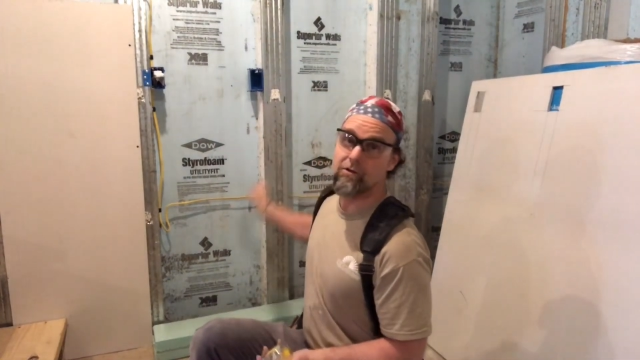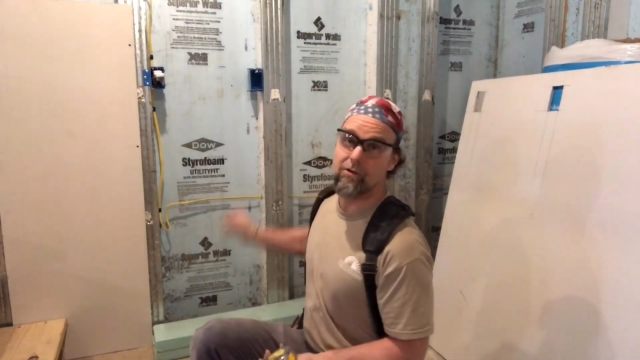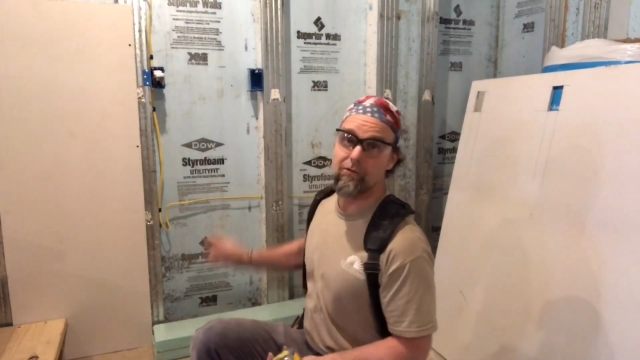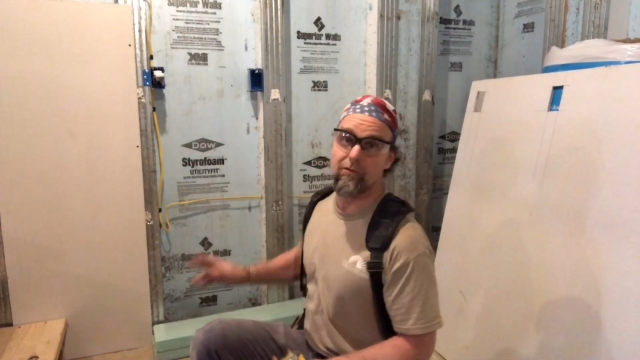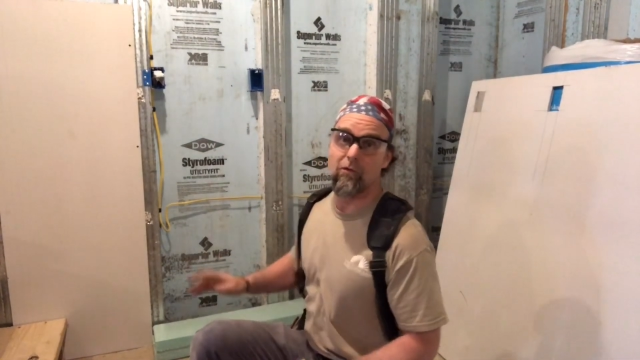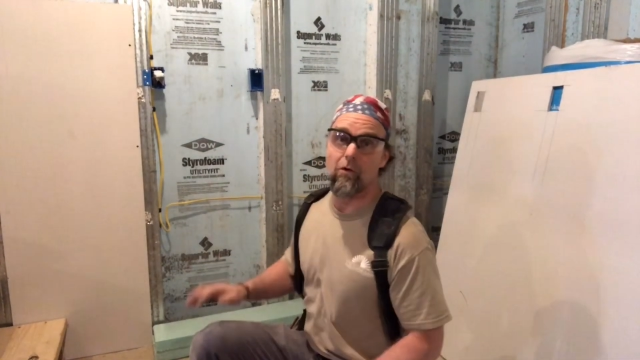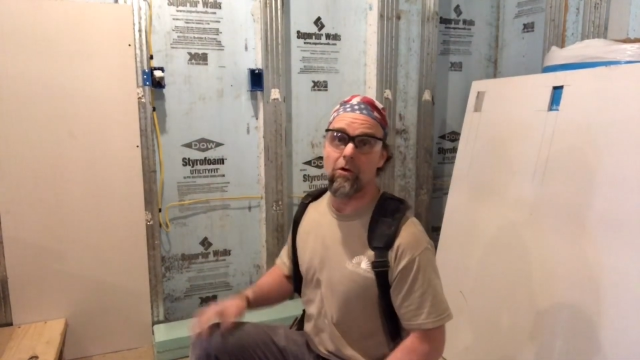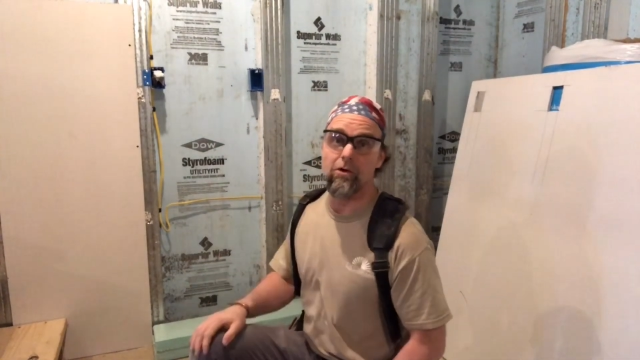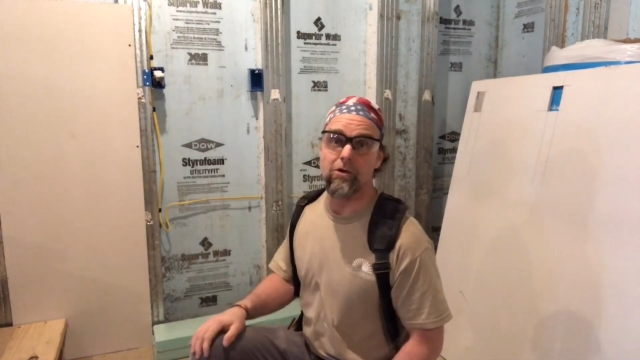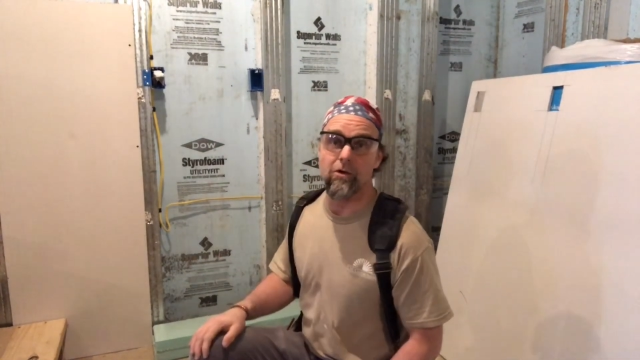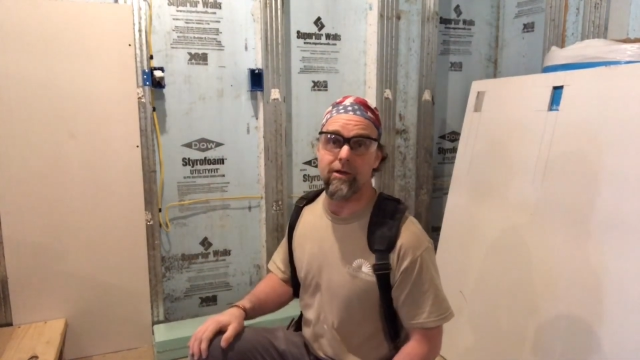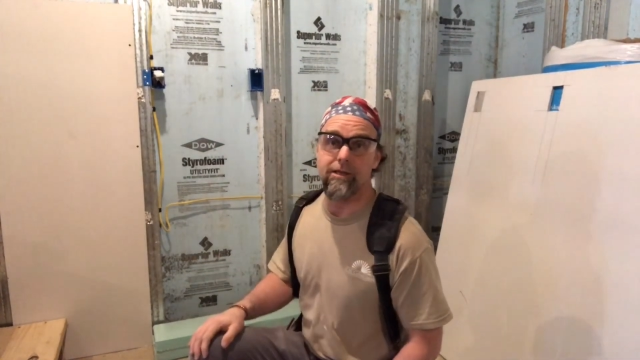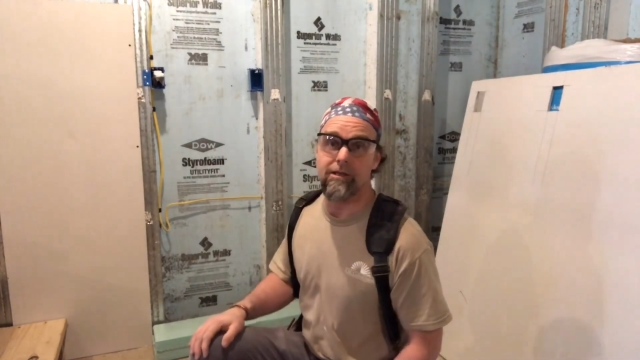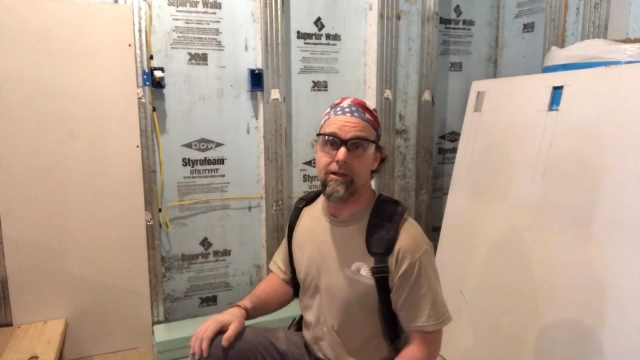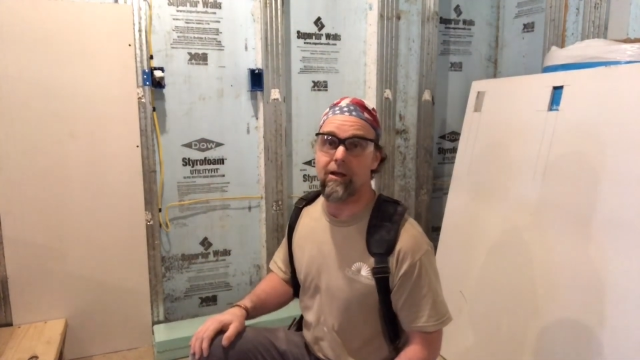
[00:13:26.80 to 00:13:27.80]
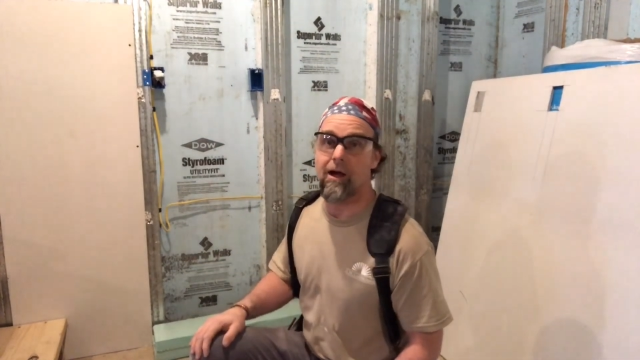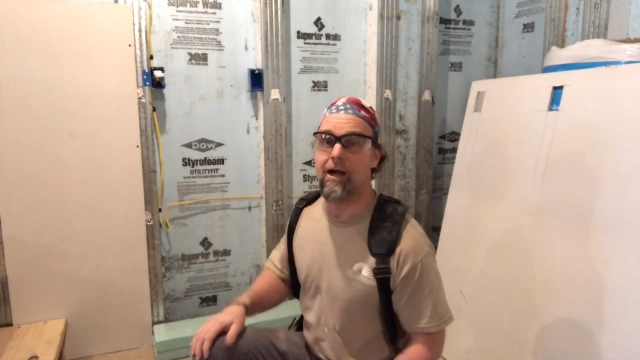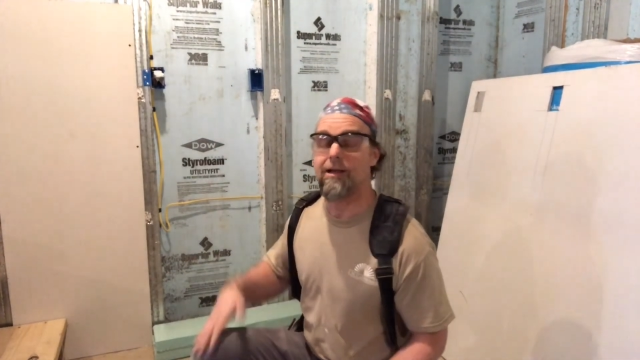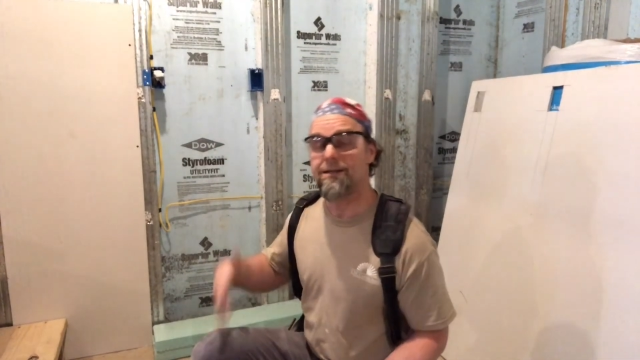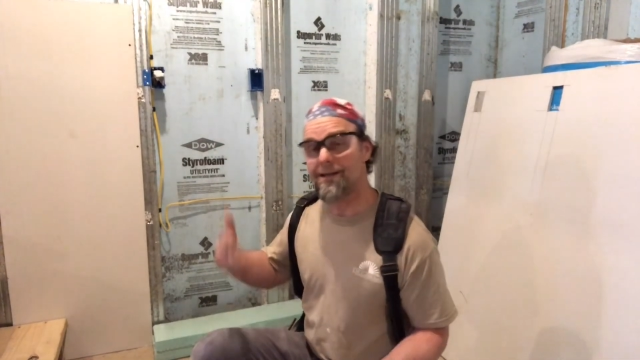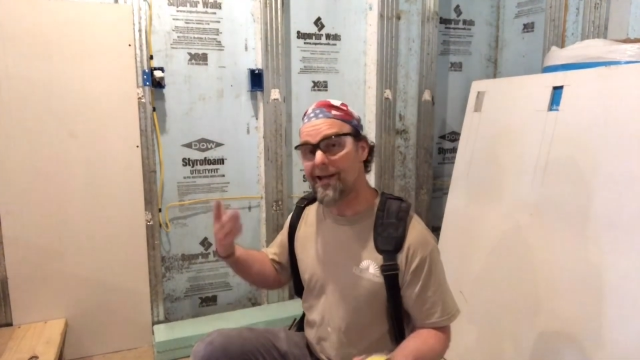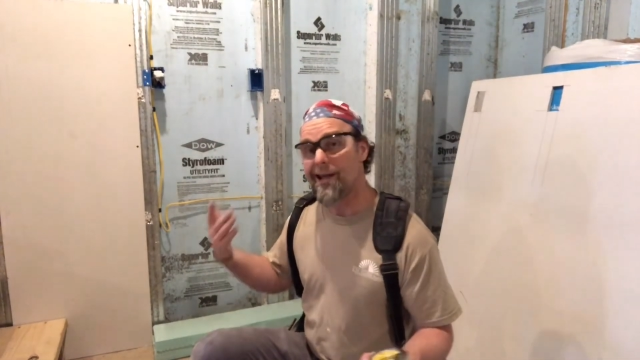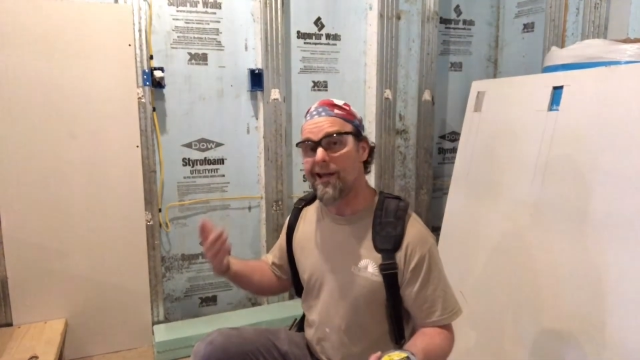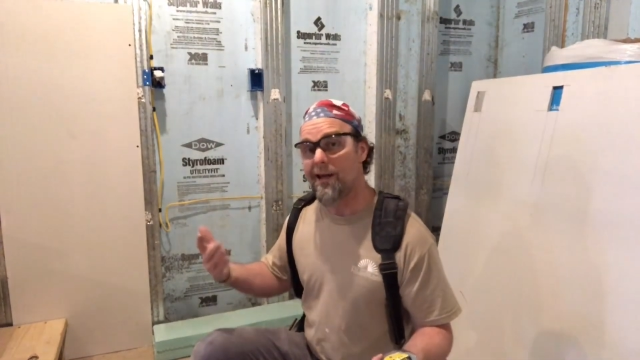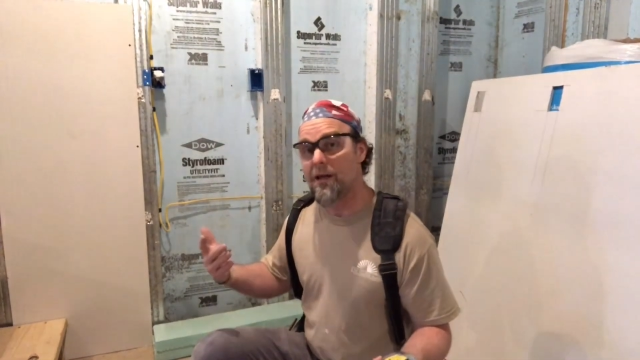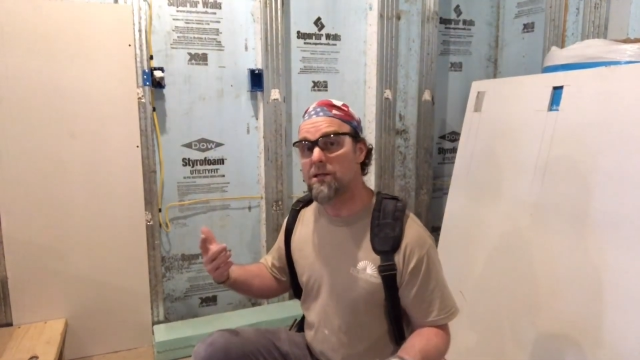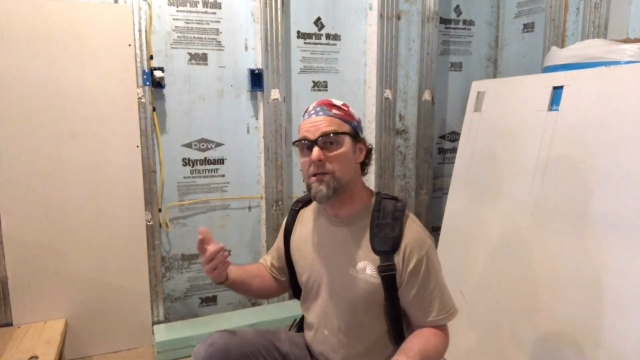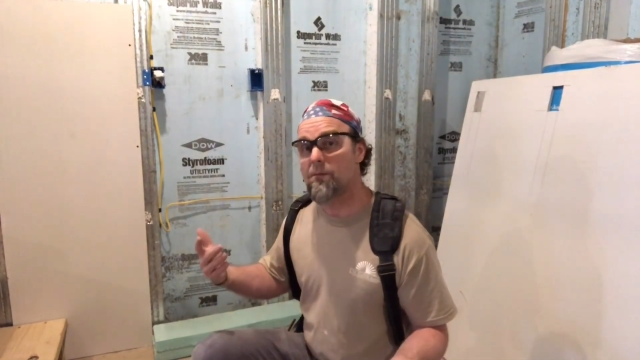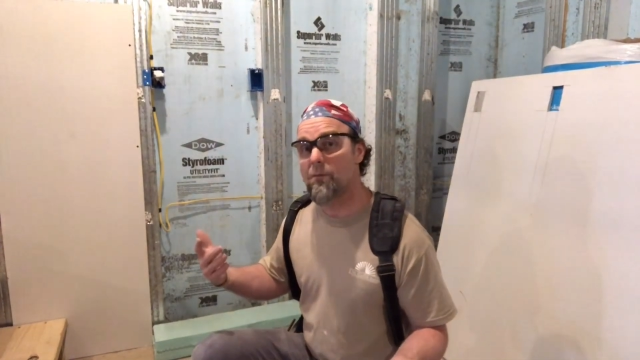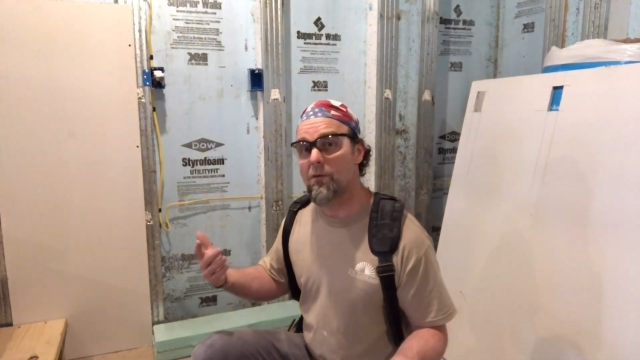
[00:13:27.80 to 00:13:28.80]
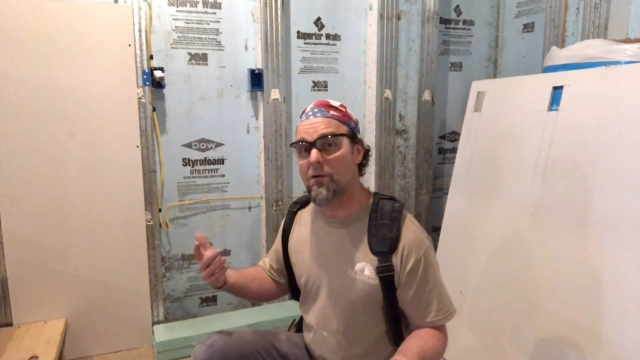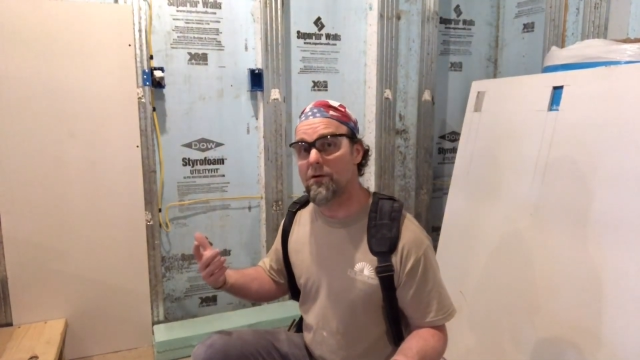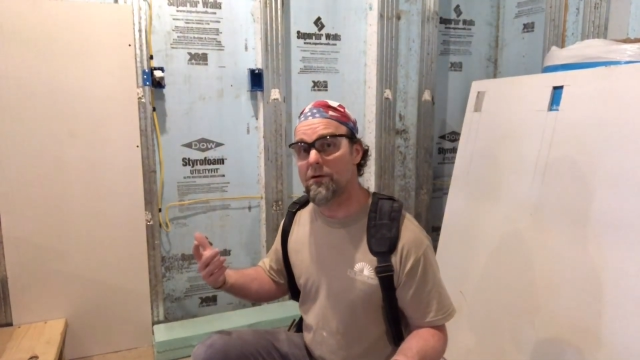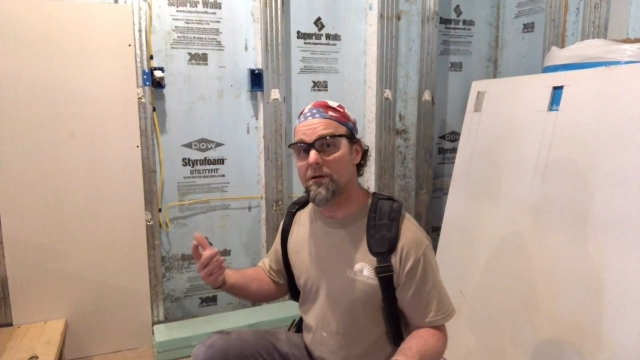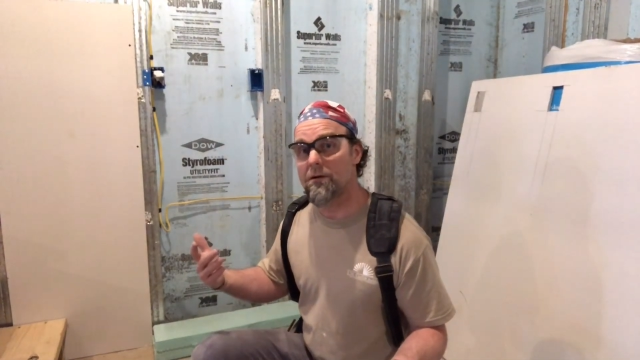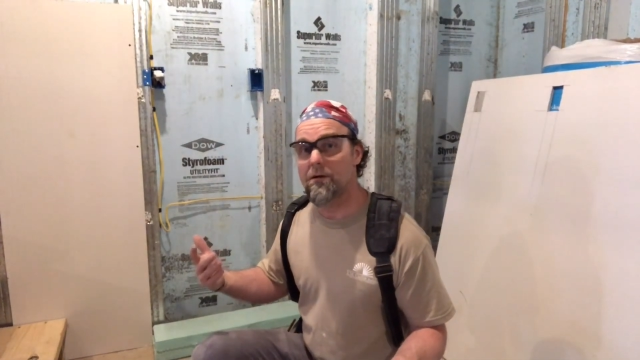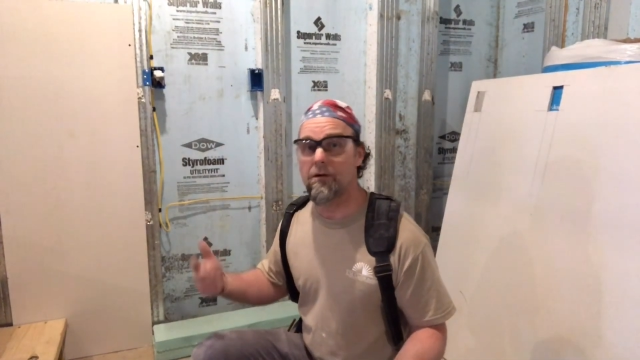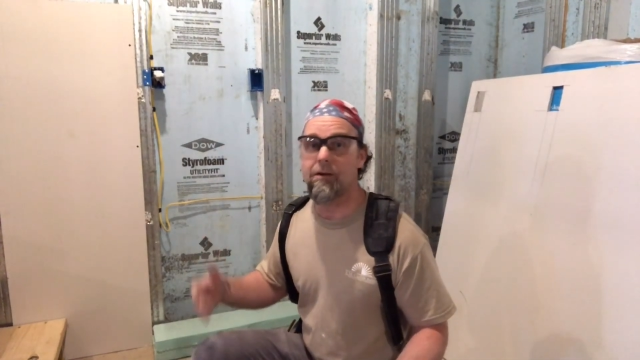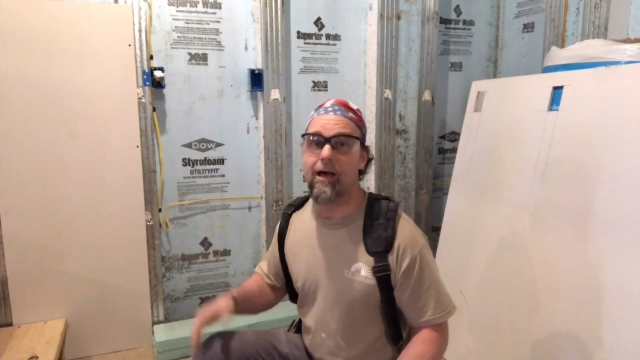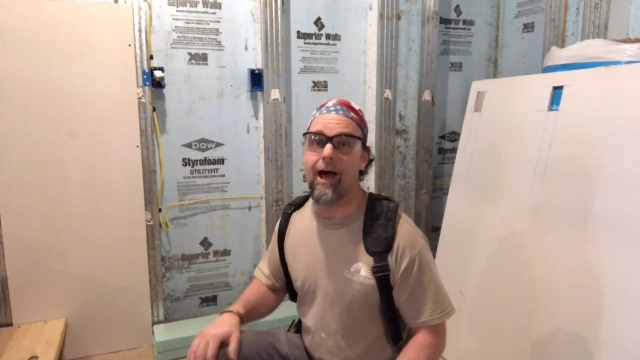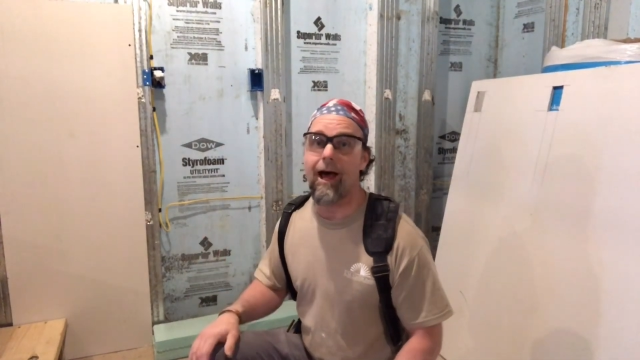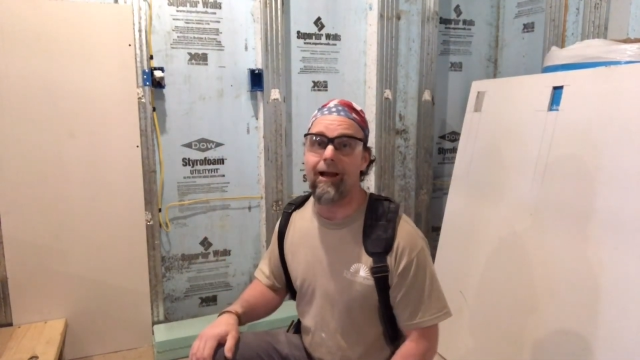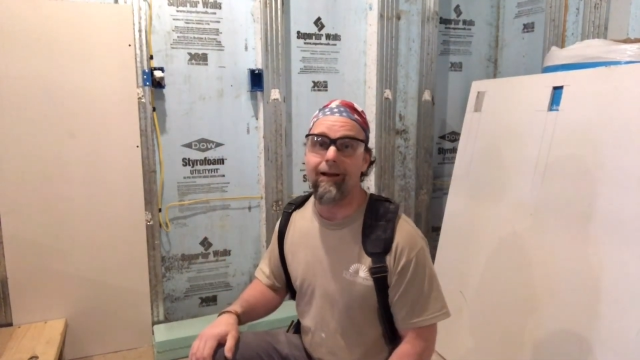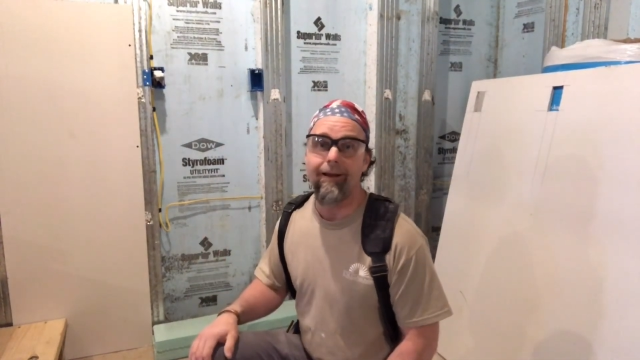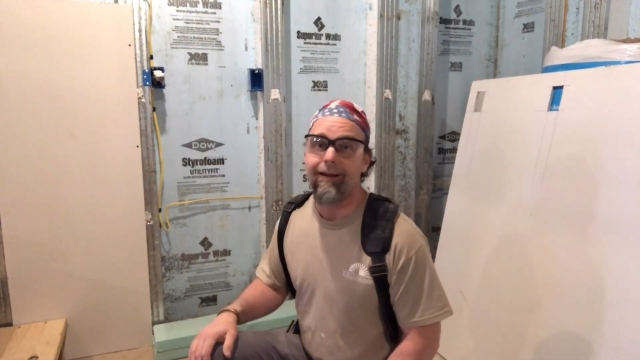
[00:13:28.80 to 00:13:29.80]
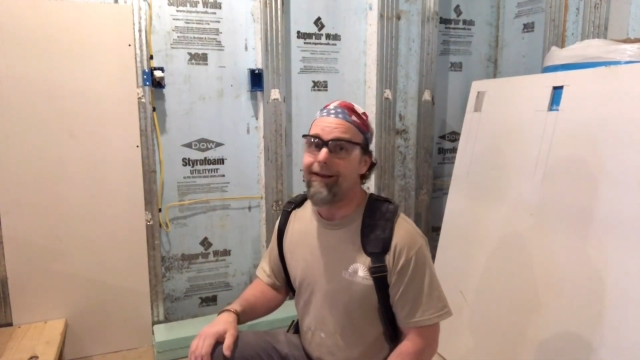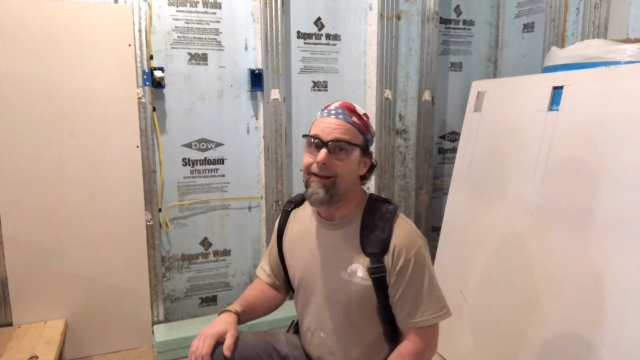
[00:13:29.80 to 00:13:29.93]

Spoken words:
floor joist lines. It's important to do that.